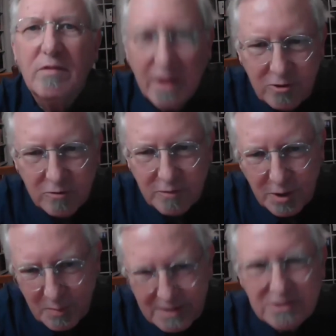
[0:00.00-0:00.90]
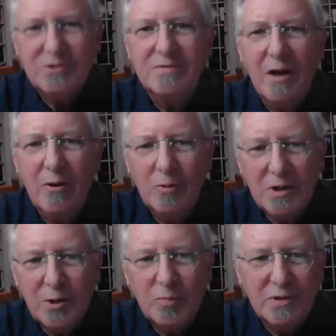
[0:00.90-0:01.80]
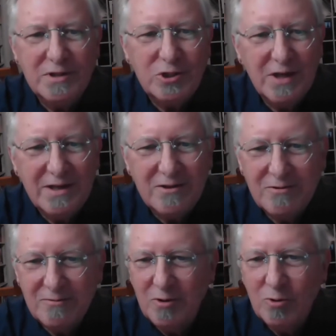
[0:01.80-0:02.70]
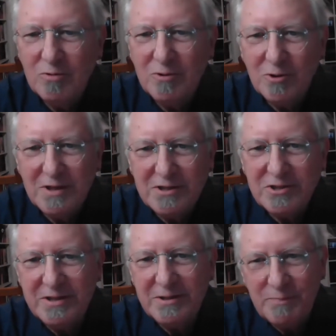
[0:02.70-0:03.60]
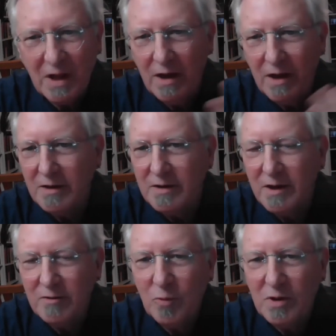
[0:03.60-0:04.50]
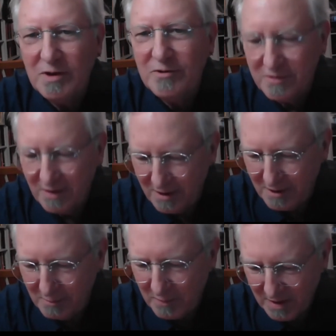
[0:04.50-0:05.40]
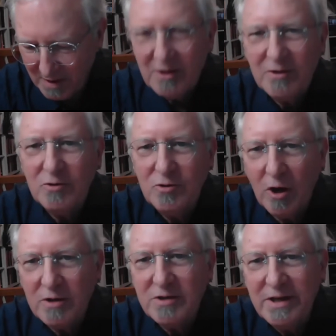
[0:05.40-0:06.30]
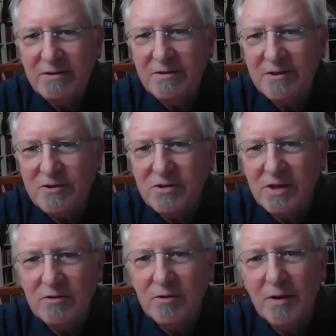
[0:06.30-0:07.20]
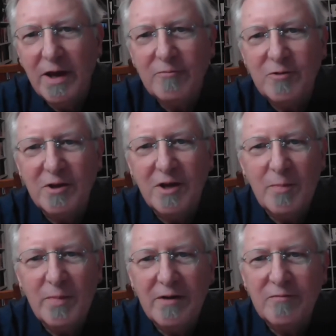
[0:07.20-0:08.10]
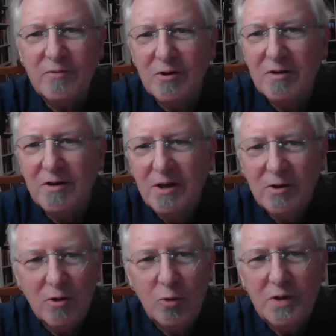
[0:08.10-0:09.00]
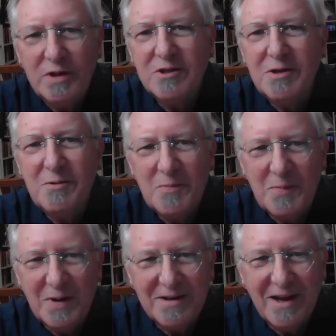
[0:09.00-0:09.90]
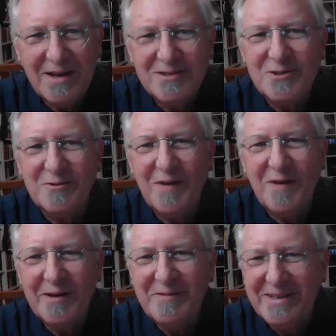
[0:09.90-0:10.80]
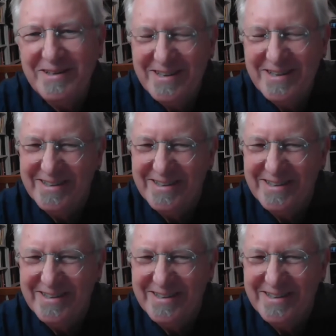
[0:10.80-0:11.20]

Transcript: Thank you very much. I really appreciate your listening. It was daunting to have to come after Louisa, but I survived it.